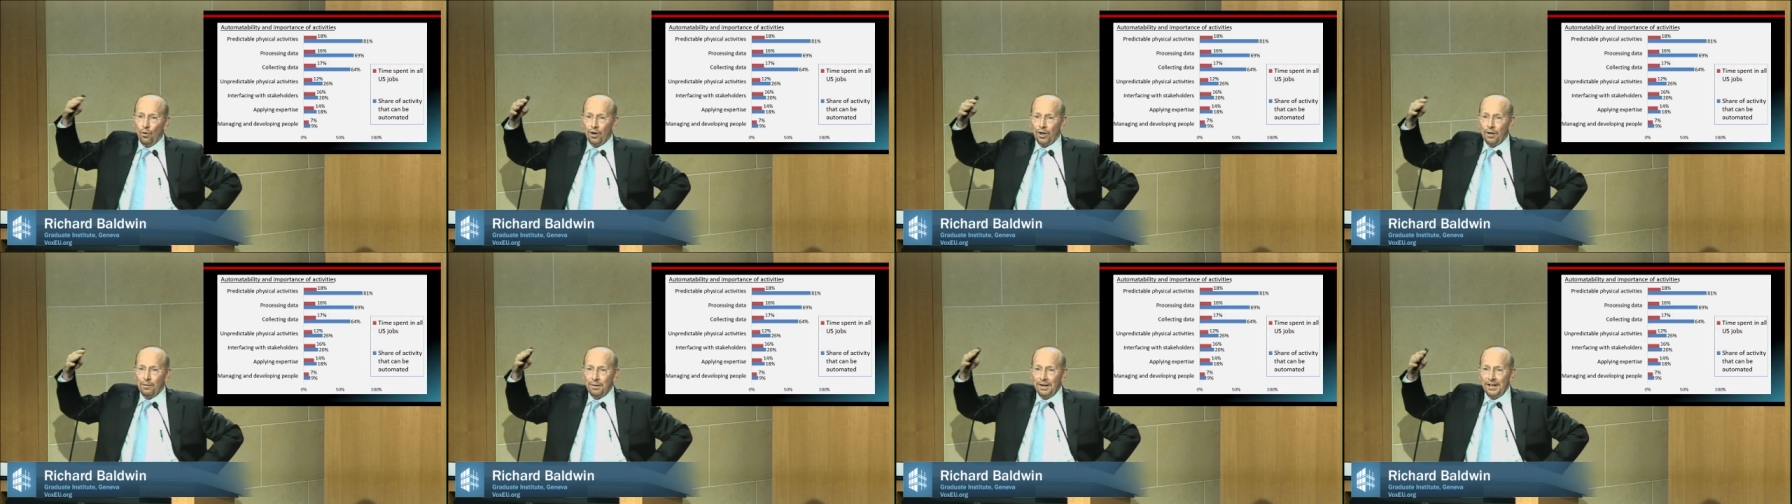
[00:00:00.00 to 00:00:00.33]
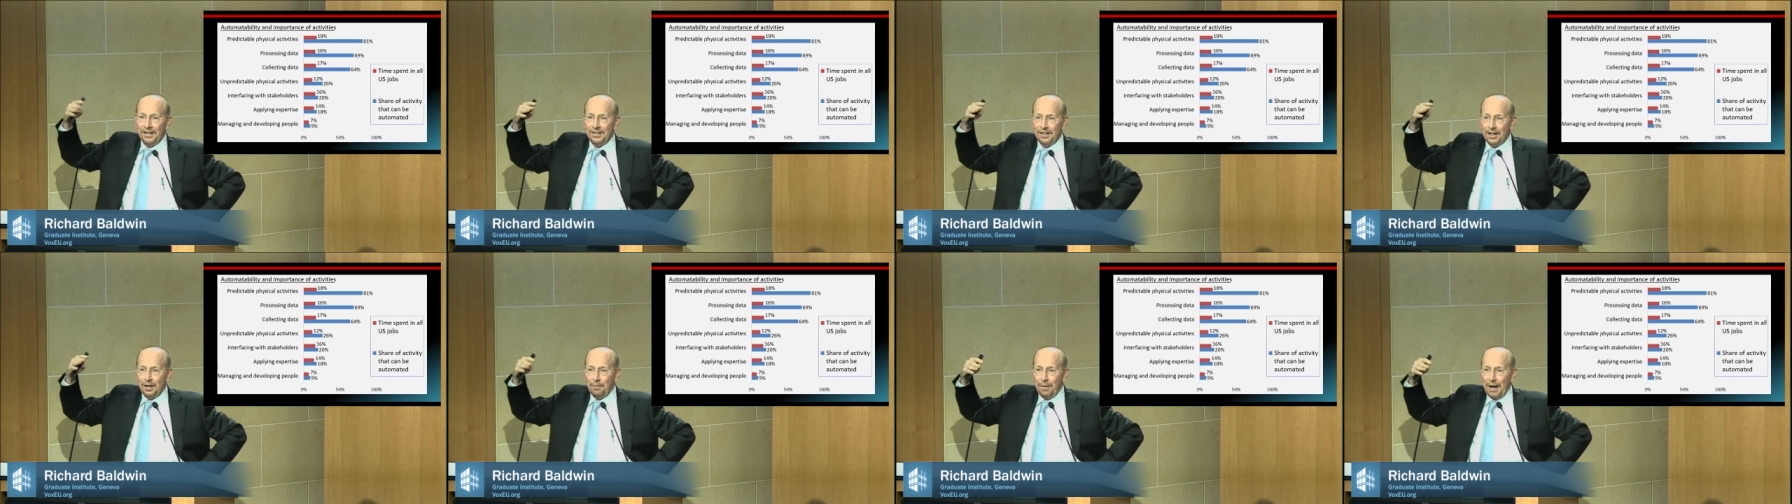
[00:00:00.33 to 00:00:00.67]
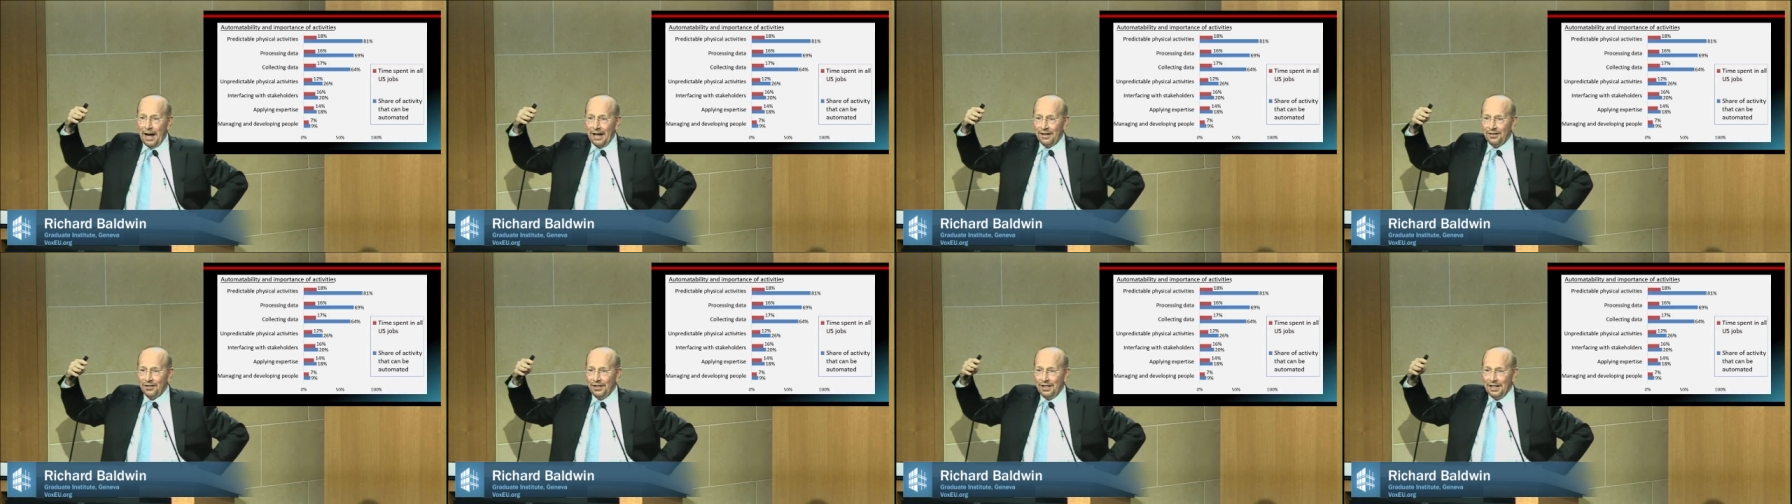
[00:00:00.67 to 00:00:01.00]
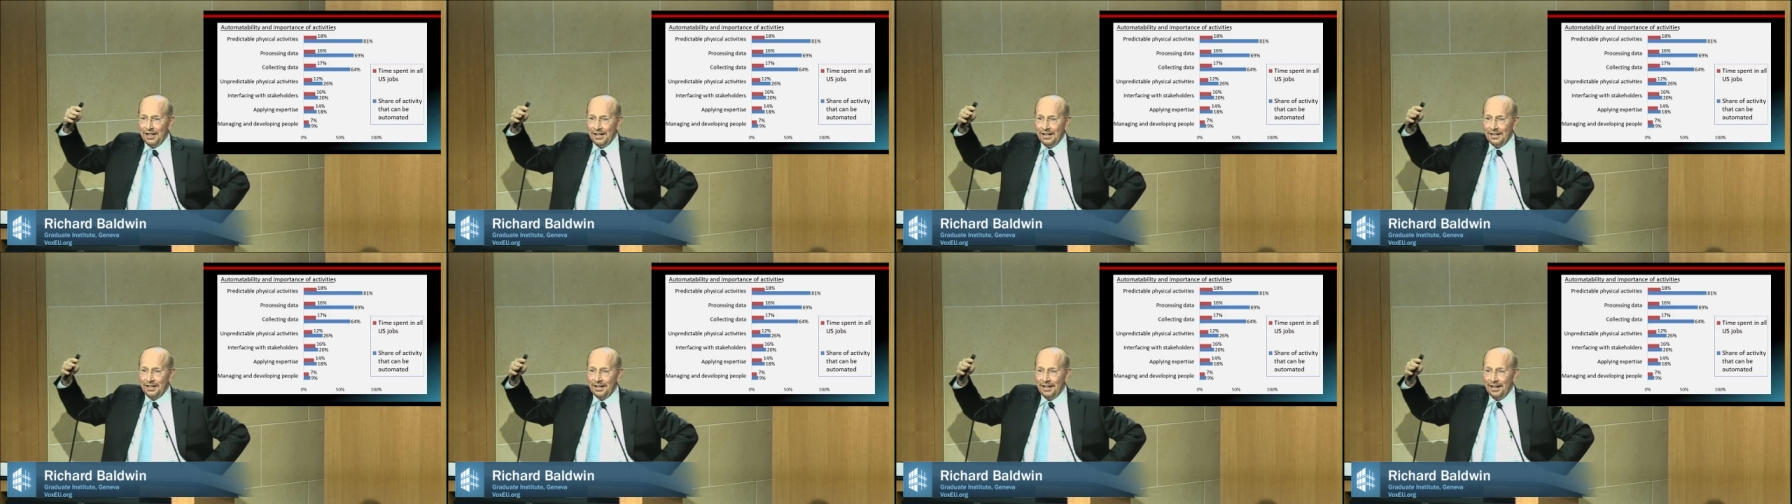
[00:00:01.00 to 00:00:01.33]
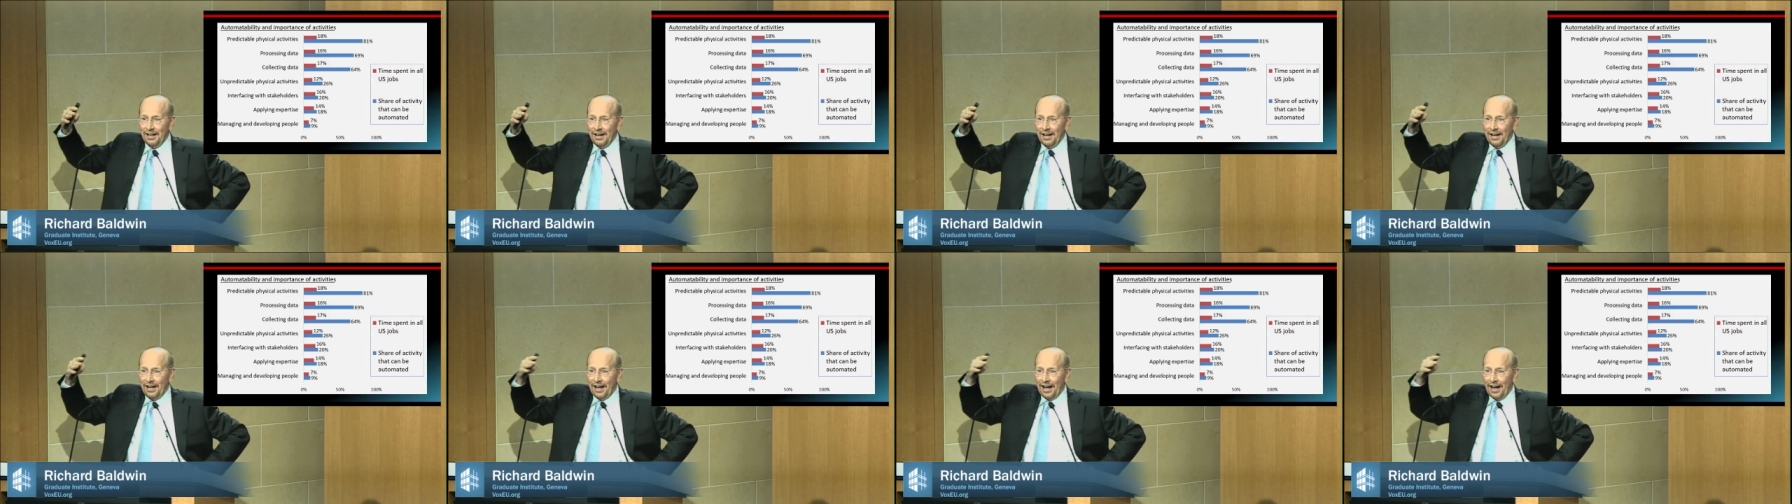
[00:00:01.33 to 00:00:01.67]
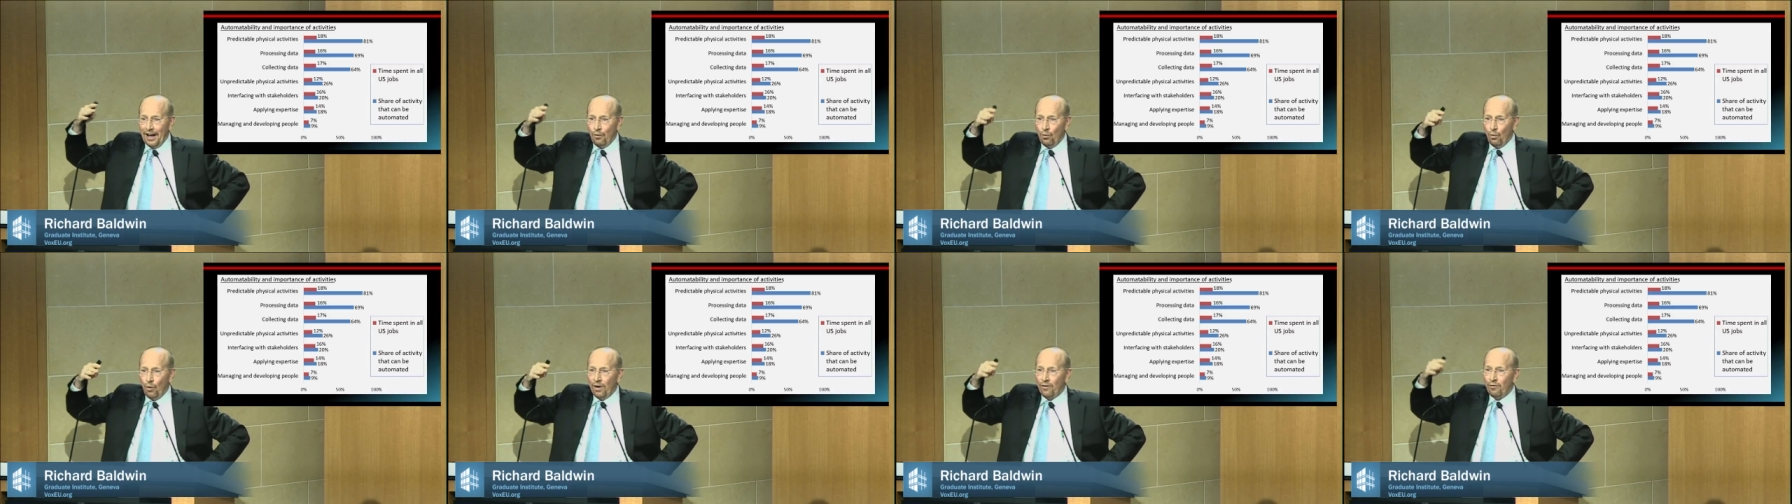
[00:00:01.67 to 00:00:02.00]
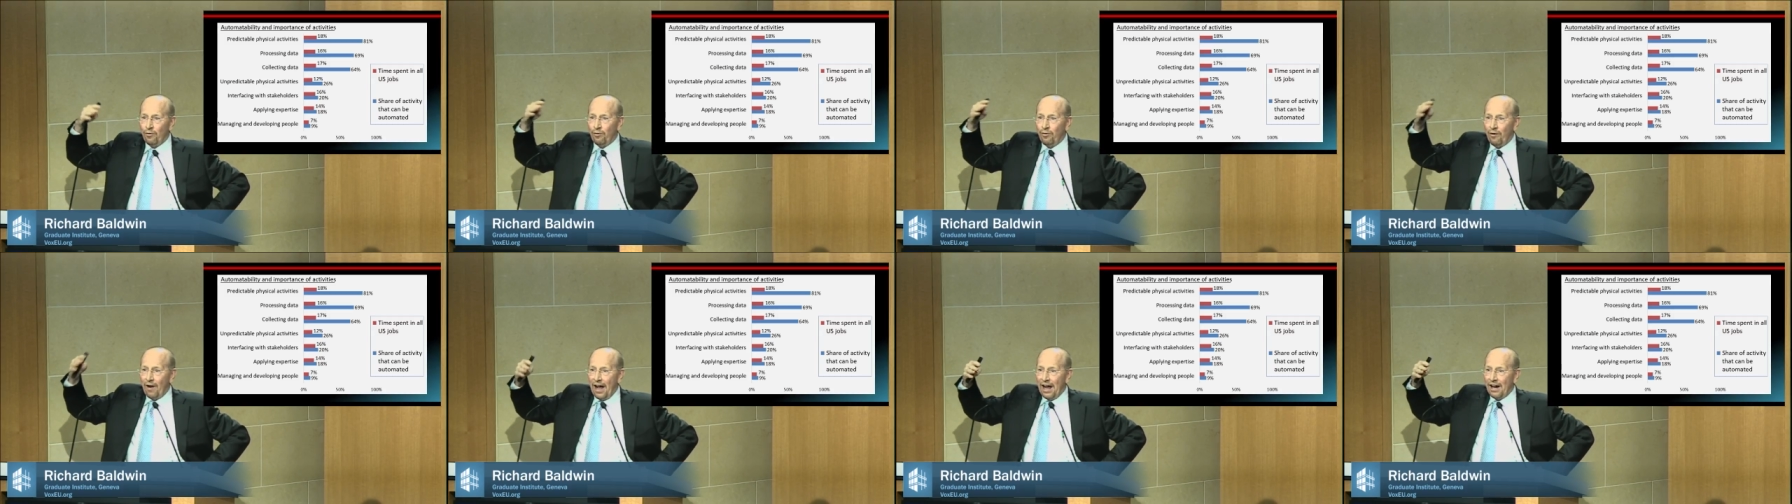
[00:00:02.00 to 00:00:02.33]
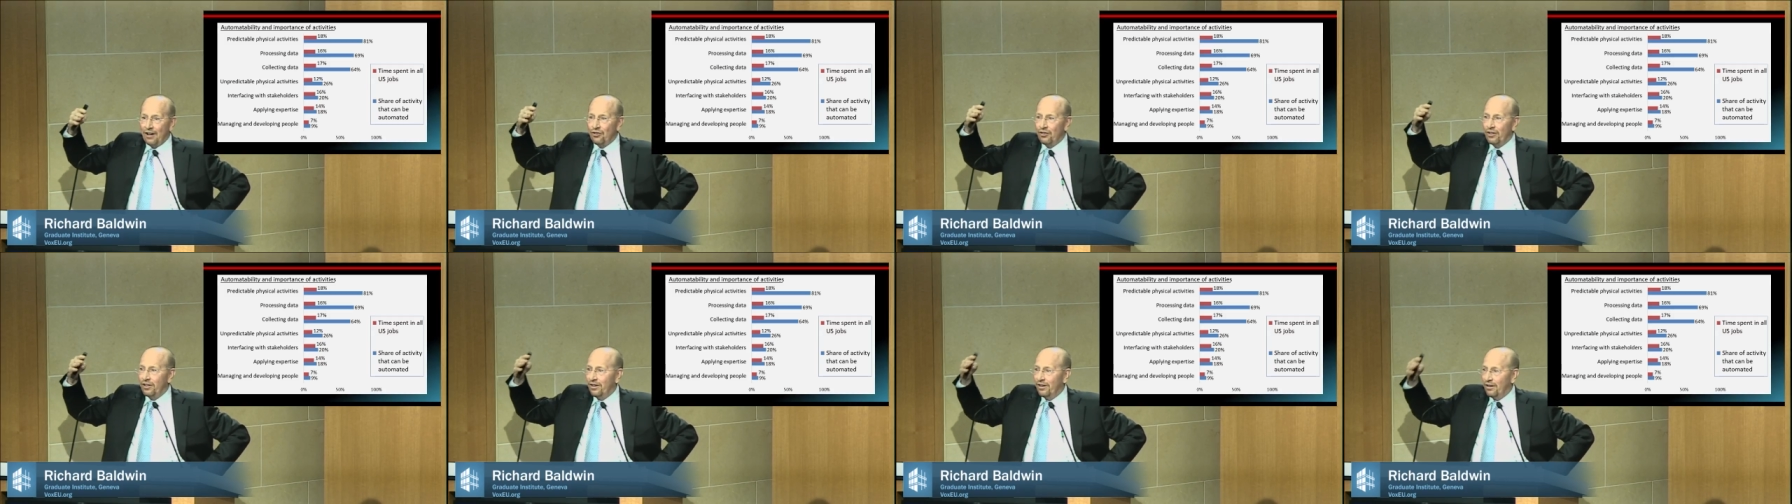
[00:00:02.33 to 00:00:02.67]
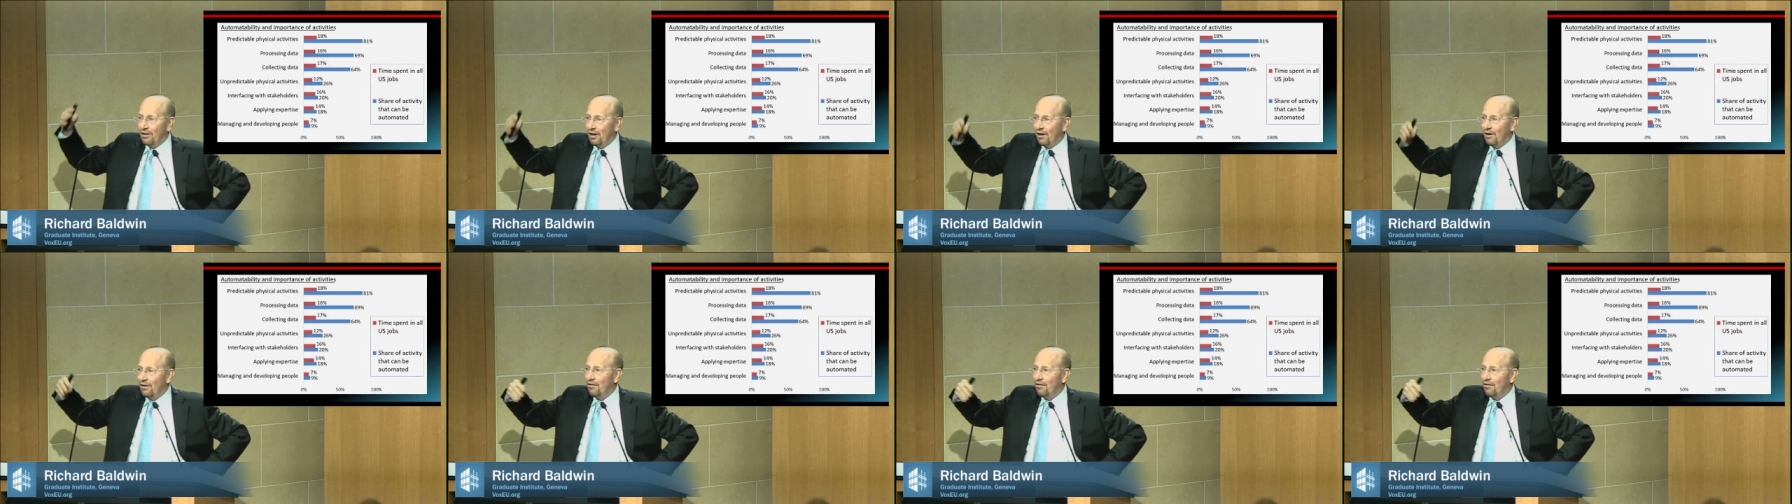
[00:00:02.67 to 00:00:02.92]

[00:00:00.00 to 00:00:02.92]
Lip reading: workplace capacities and what fraction